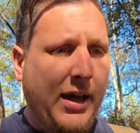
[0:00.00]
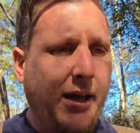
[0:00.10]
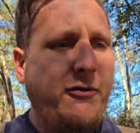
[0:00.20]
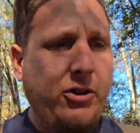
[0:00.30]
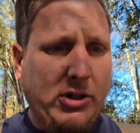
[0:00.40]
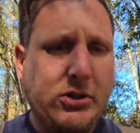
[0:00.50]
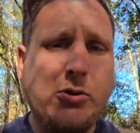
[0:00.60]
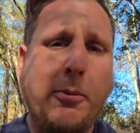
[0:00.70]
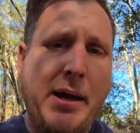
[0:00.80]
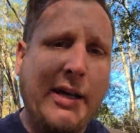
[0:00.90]
If you just
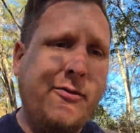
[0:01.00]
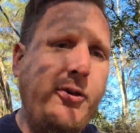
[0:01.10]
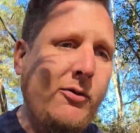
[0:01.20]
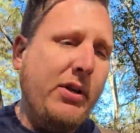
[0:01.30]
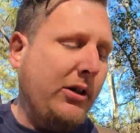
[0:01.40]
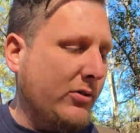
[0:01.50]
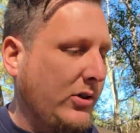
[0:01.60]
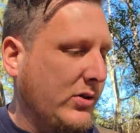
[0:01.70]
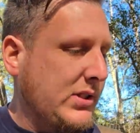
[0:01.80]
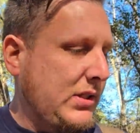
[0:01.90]
scroll back a few videos,
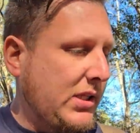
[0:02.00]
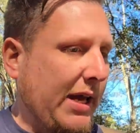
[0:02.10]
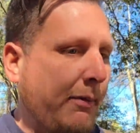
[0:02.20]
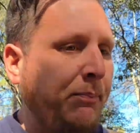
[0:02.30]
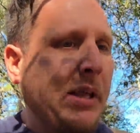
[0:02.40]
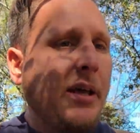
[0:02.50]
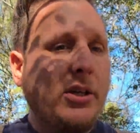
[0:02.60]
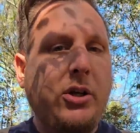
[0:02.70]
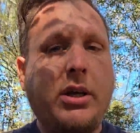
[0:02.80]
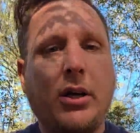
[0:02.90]
you'll see that.
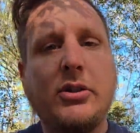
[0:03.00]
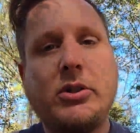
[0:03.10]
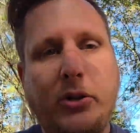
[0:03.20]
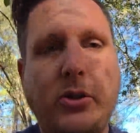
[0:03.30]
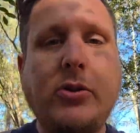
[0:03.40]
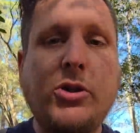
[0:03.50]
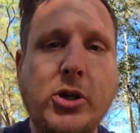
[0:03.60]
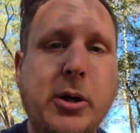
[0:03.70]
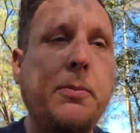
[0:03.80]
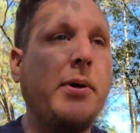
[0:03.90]
You can also use
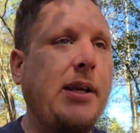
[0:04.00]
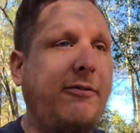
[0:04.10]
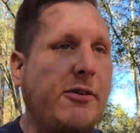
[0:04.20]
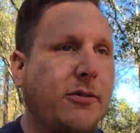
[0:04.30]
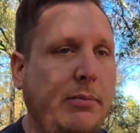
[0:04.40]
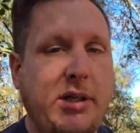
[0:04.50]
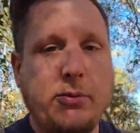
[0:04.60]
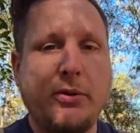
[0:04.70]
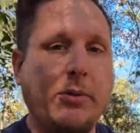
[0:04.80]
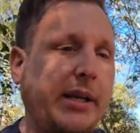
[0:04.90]
Chirp. And if you're familiar
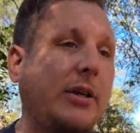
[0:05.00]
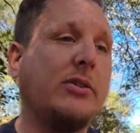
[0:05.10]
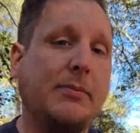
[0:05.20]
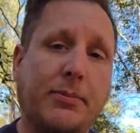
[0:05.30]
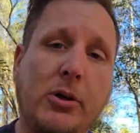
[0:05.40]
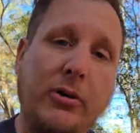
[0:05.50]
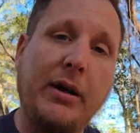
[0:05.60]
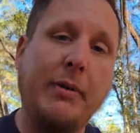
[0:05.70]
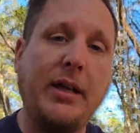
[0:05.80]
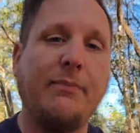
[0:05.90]
with radios and
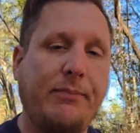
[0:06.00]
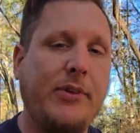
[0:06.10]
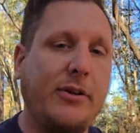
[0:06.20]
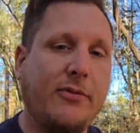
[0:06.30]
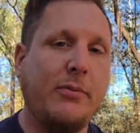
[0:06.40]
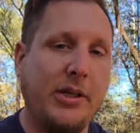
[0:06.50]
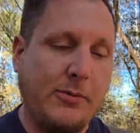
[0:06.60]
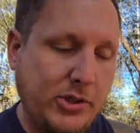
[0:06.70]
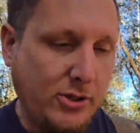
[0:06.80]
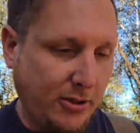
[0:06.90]
programming, you're familiar
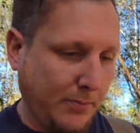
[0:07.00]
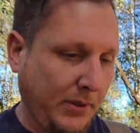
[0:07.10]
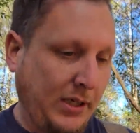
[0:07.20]
with Chirp.